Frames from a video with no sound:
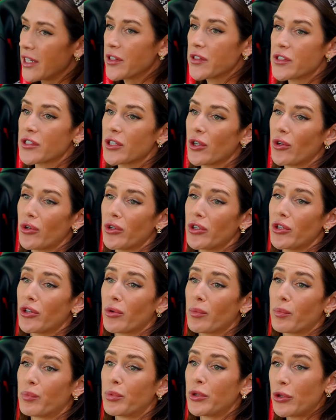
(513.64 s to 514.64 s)
and so
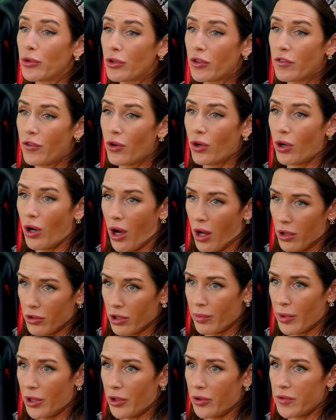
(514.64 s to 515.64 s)
your beautiful
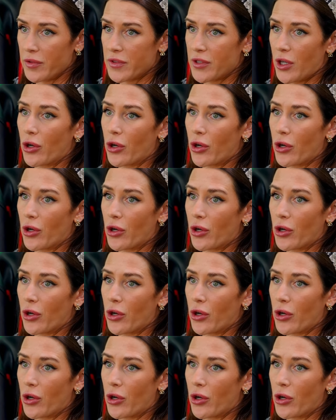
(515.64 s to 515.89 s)
collarbones